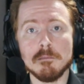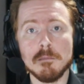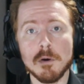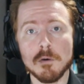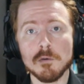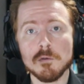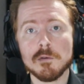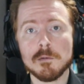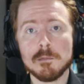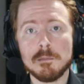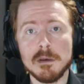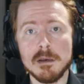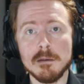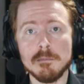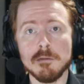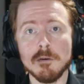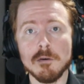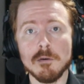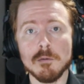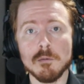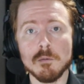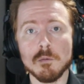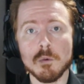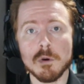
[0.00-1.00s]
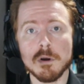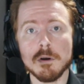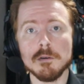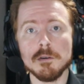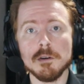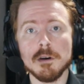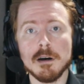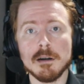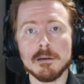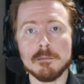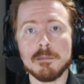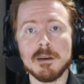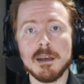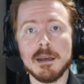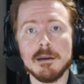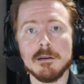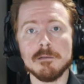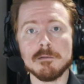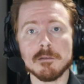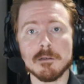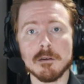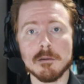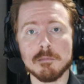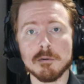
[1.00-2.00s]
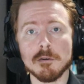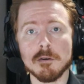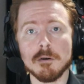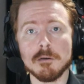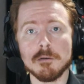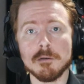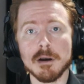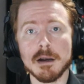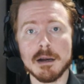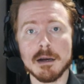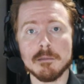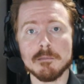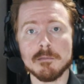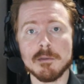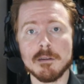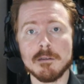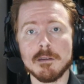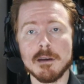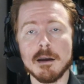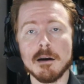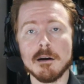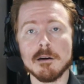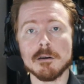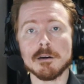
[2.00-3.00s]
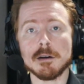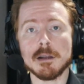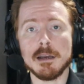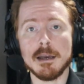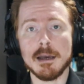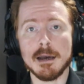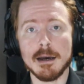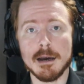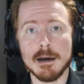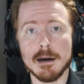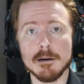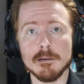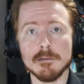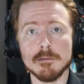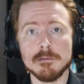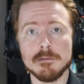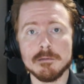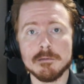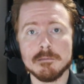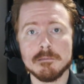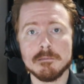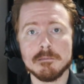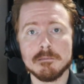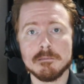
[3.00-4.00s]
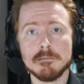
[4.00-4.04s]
most people will not pay for a program that they already have.